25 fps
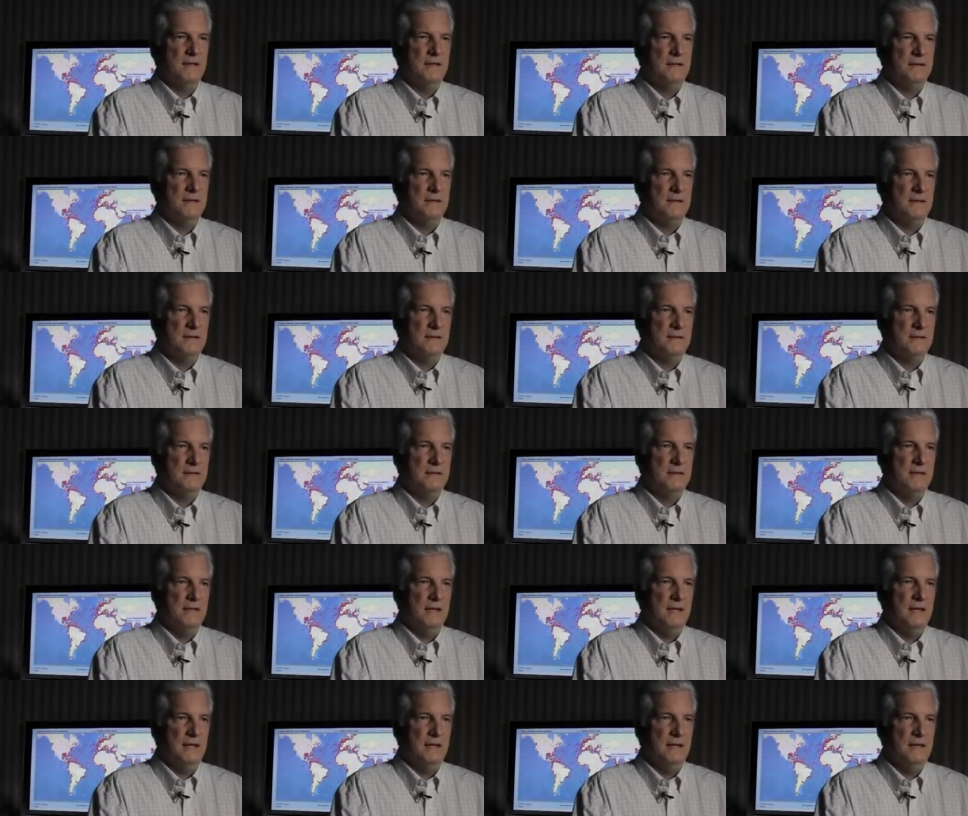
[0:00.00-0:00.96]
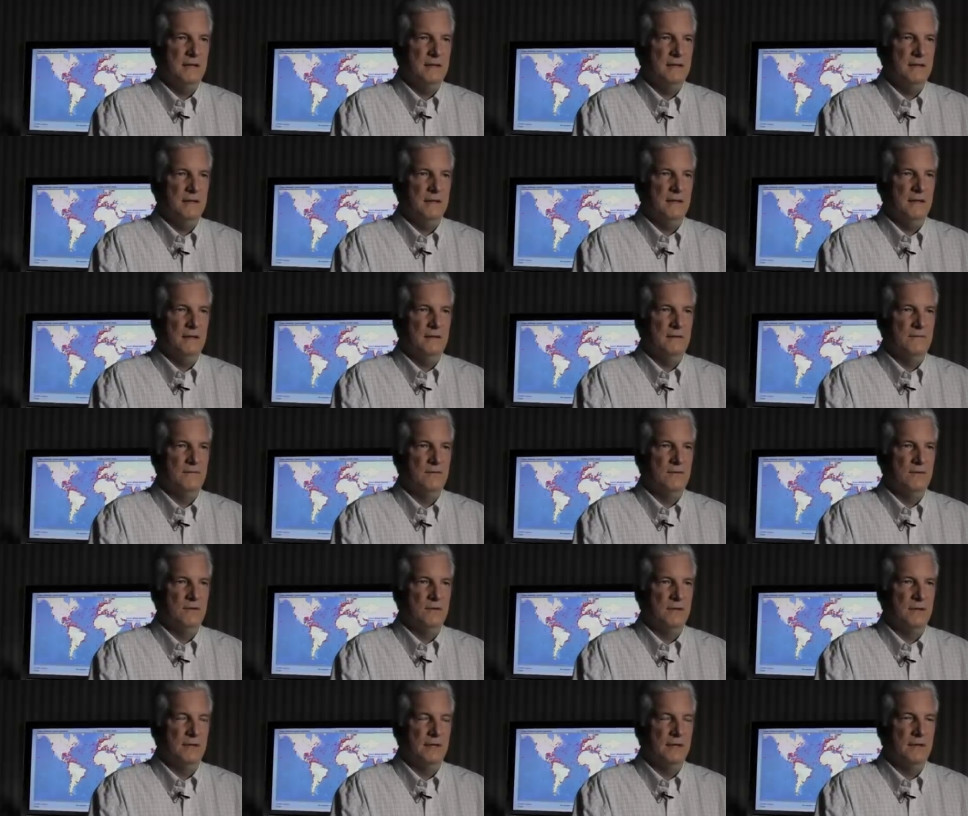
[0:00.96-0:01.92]
is here to stay in
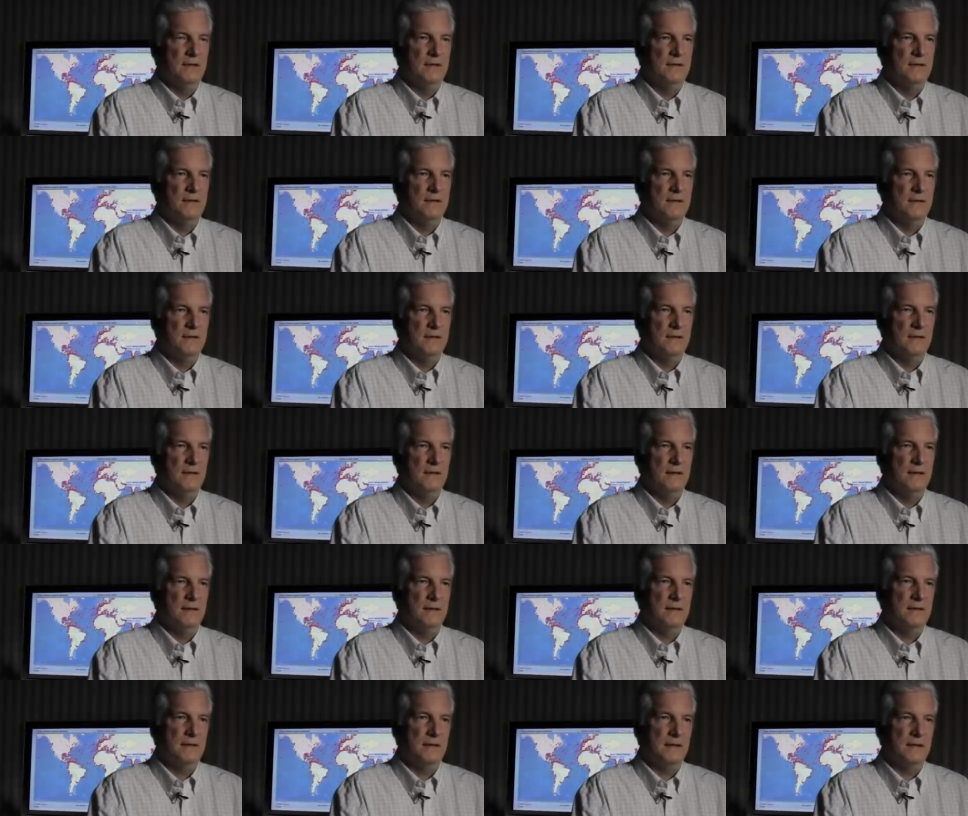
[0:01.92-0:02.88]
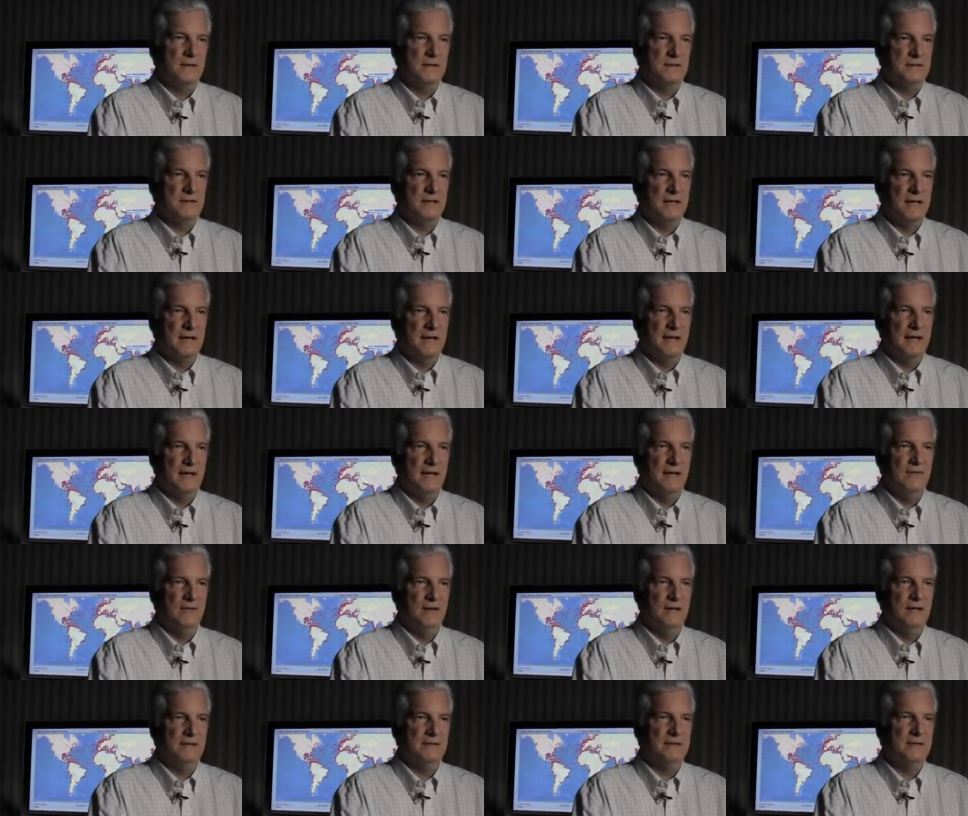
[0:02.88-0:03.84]
Florida. Uh, I think there's a lot of
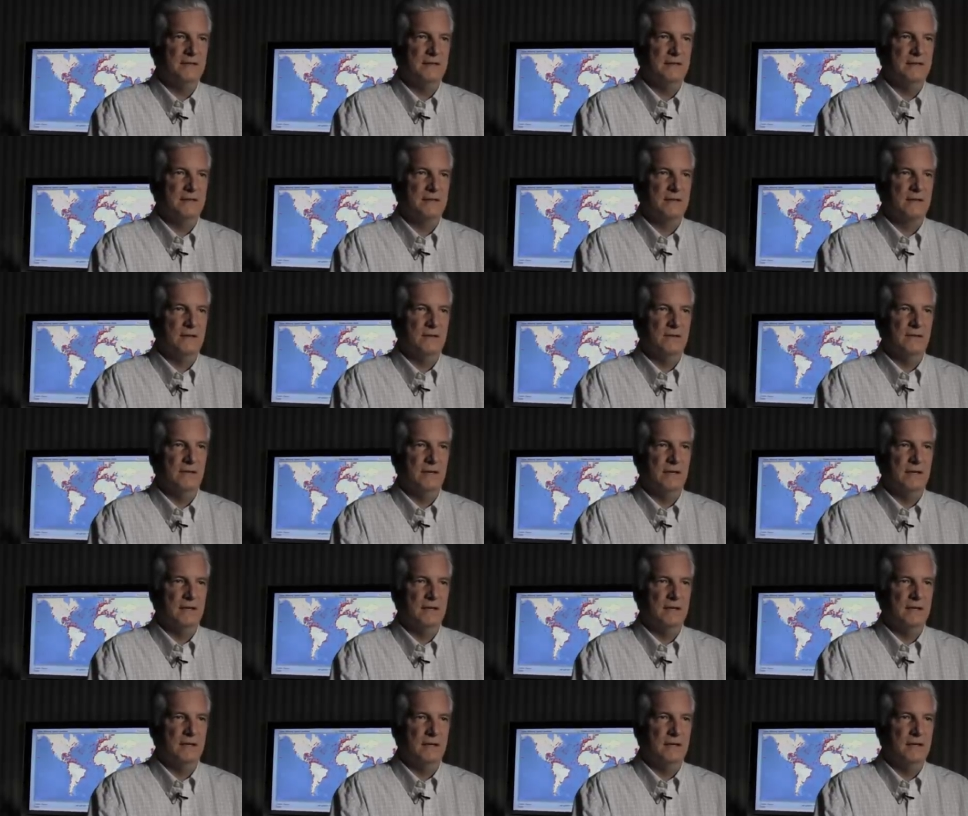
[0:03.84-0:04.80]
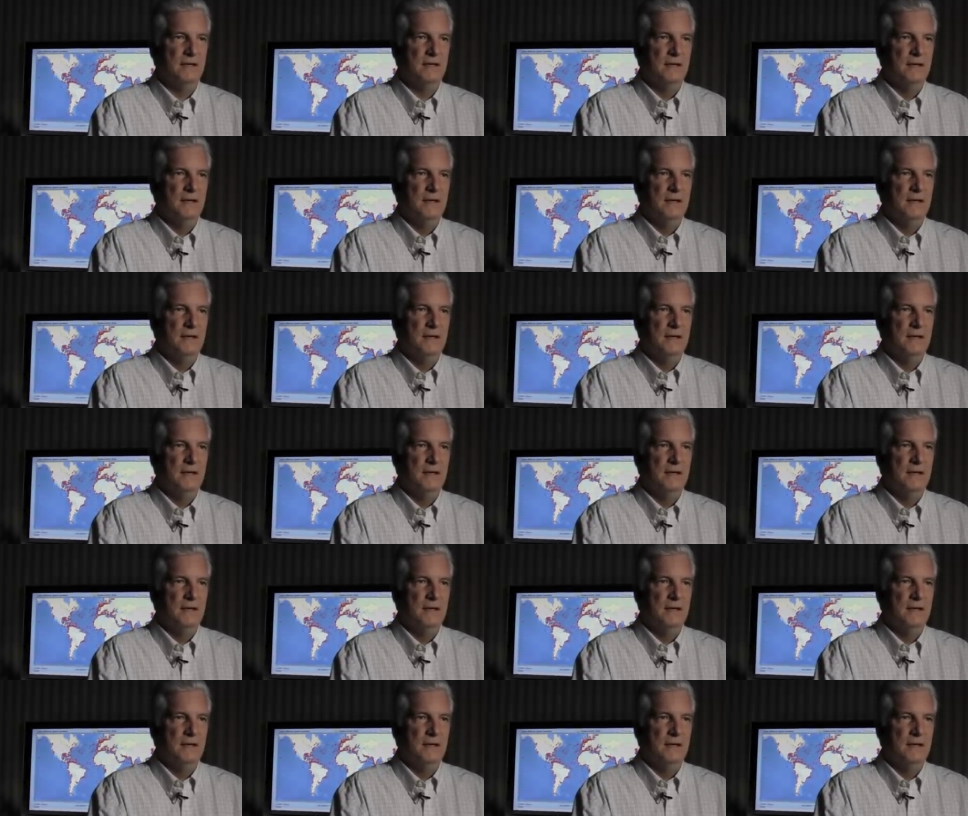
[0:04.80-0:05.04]
evidence of this going on.